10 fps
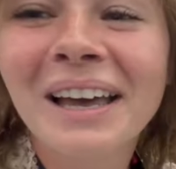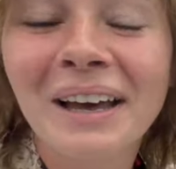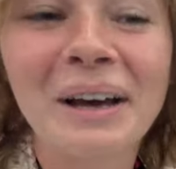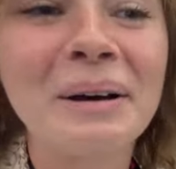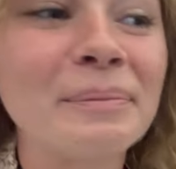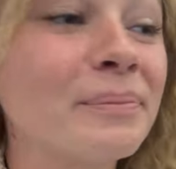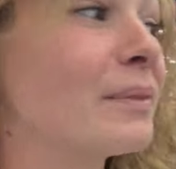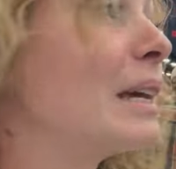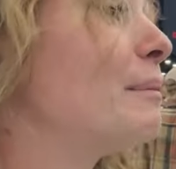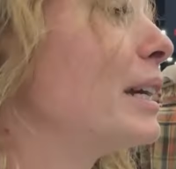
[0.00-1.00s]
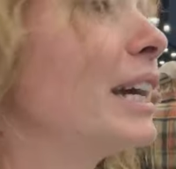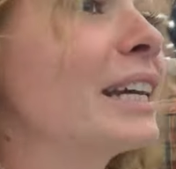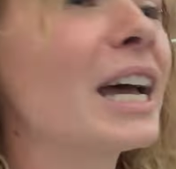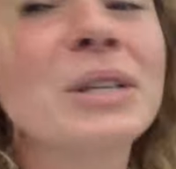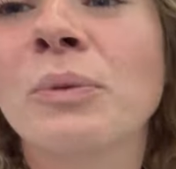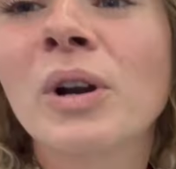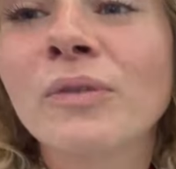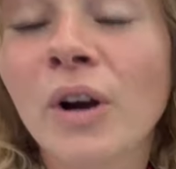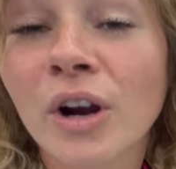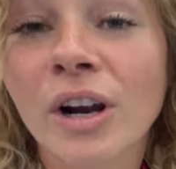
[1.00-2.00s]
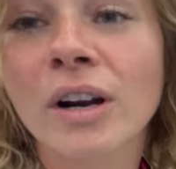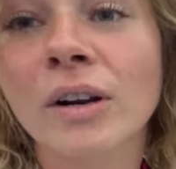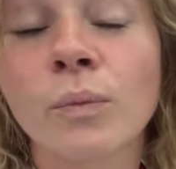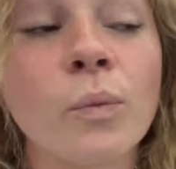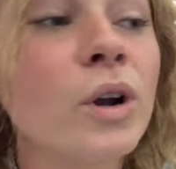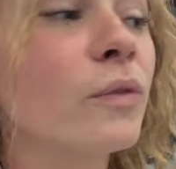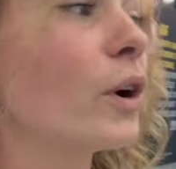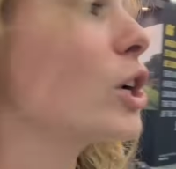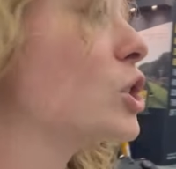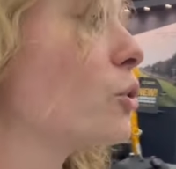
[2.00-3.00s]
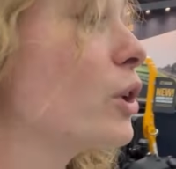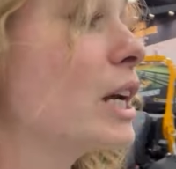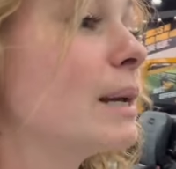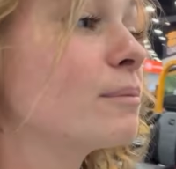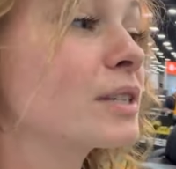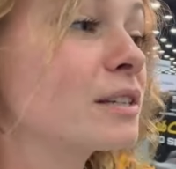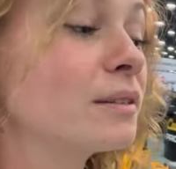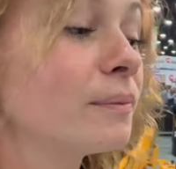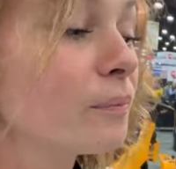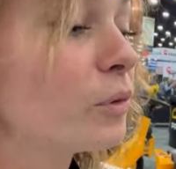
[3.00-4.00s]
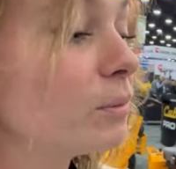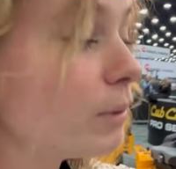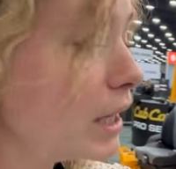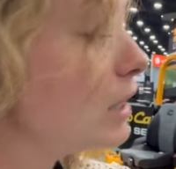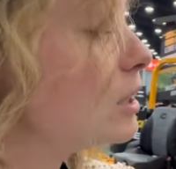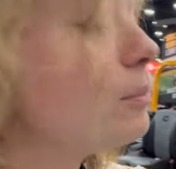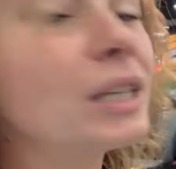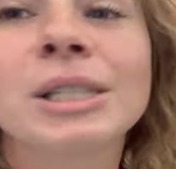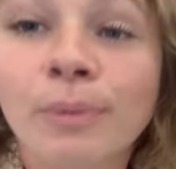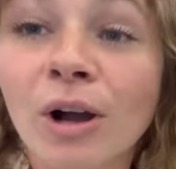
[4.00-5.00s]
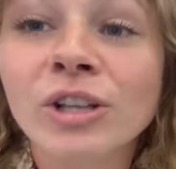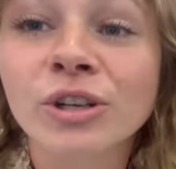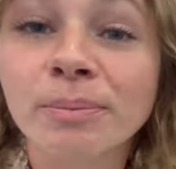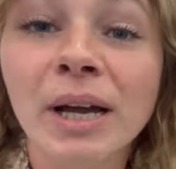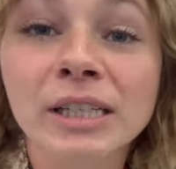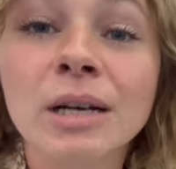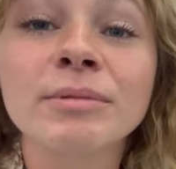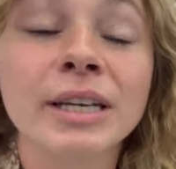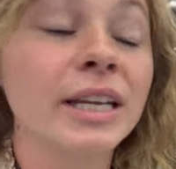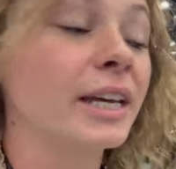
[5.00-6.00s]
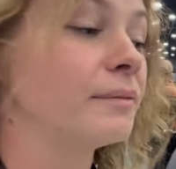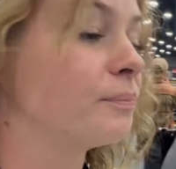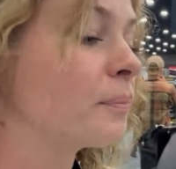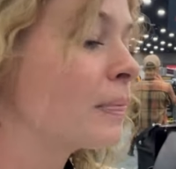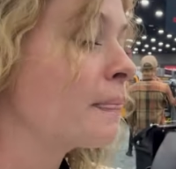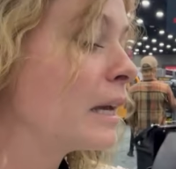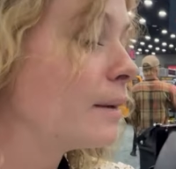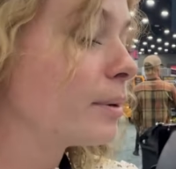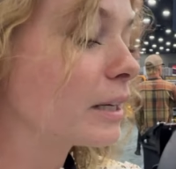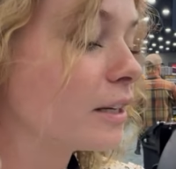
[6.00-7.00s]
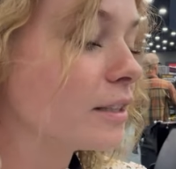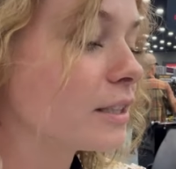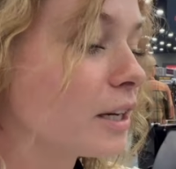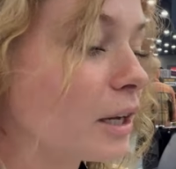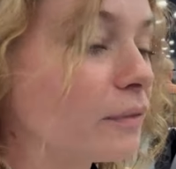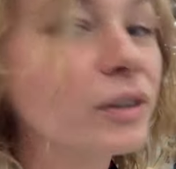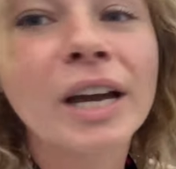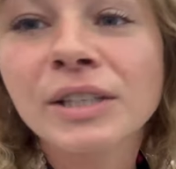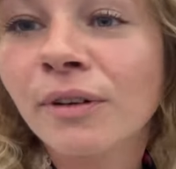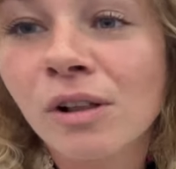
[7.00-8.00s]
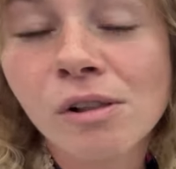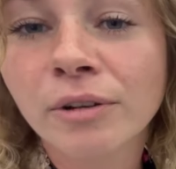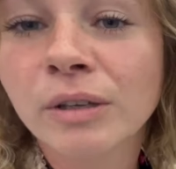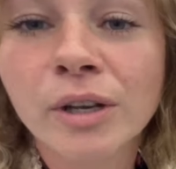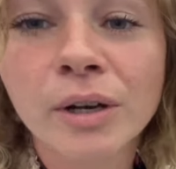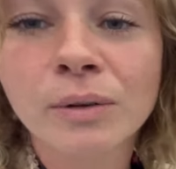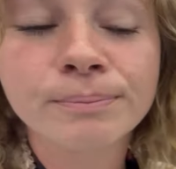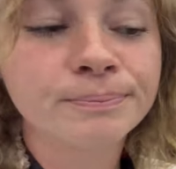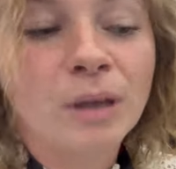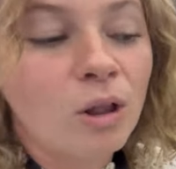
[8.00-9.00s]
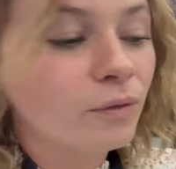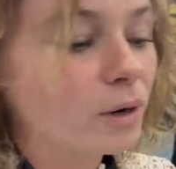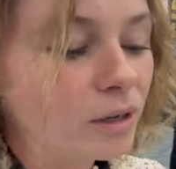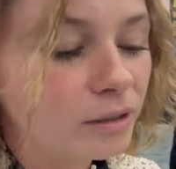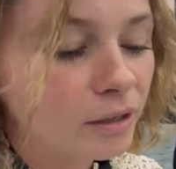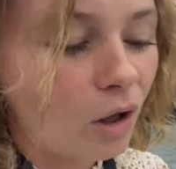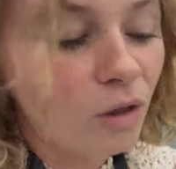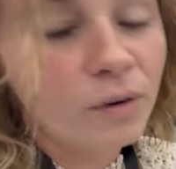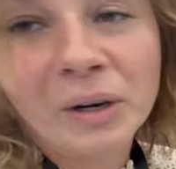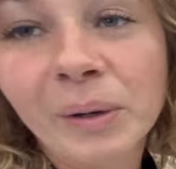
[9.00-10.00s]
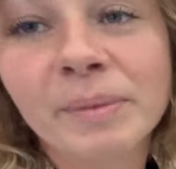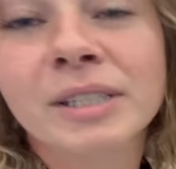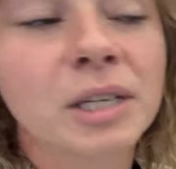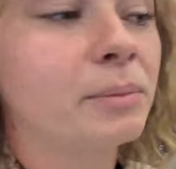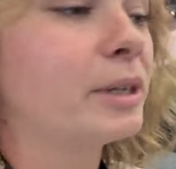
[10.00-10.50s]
Um, but yeah, guys, one of our one of our dreams would be to be sponsored by Cub Cadet because uh, if you guys follow along, you know all of our all of our equipment is Cub